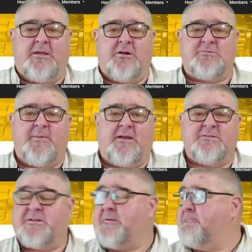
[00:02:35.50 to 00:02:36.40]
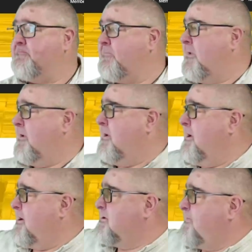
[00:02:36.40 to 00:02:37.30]
Gears Magazine.
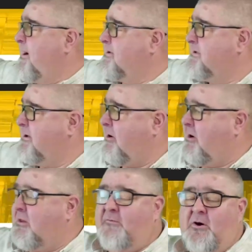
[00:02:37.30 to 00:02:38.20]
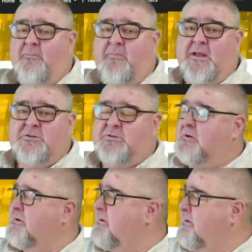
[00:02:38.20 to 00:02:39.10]
Gears Magazine, all of our
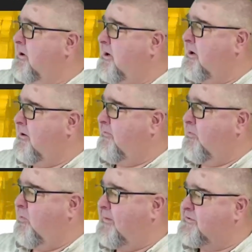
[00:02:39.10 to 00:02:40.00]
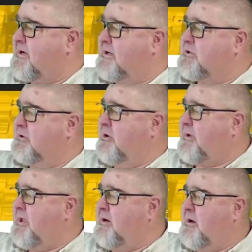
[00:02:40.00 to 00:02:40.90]
major websites are
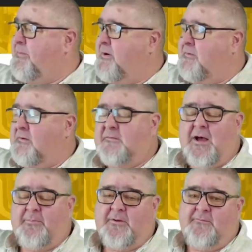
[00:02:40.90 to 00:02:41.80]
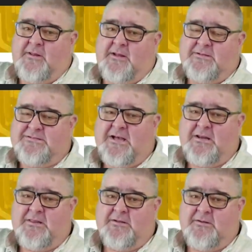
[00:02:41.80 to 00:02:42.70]
located up here on the top left-hand
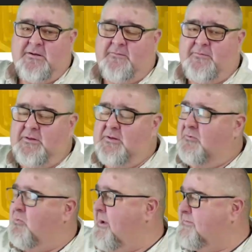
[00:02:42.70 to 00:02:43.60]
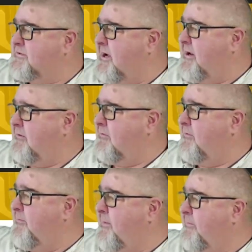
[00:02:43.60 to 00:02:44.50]
side of the website, or
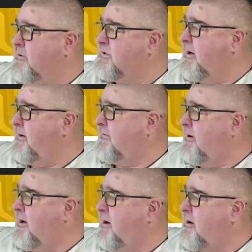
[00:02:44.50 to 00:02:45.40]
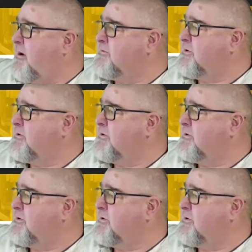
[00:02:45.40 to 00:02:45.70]
the members.atra.com.